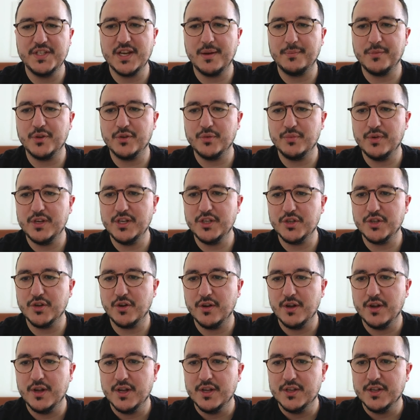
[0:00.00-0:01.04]
I'm not really
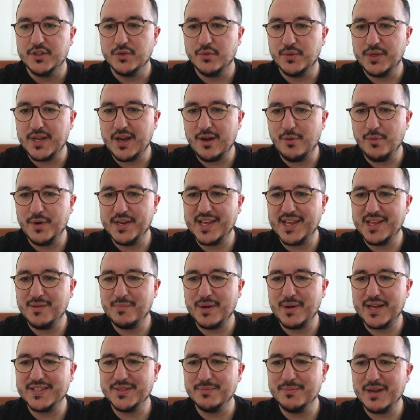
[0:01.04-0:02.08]
sure. So now when I
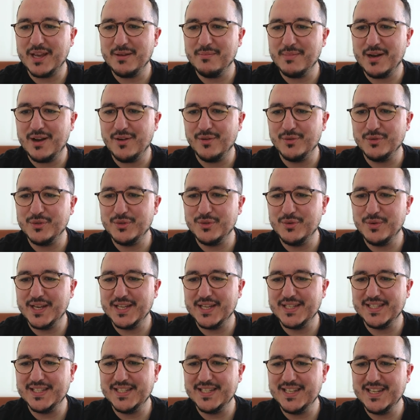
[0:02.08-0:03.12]
pass my mouse, you
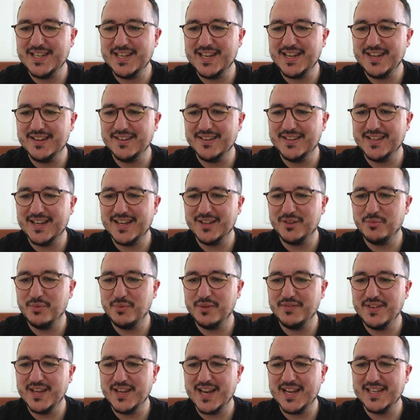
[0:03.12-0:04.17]
can see here that
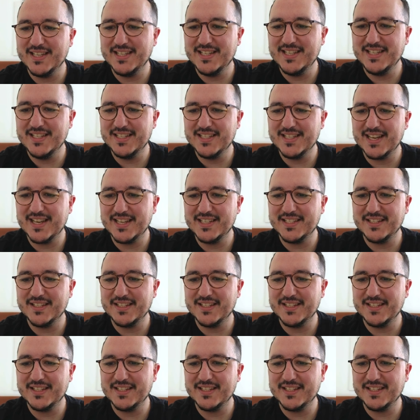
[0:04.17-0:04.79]
we've got these nice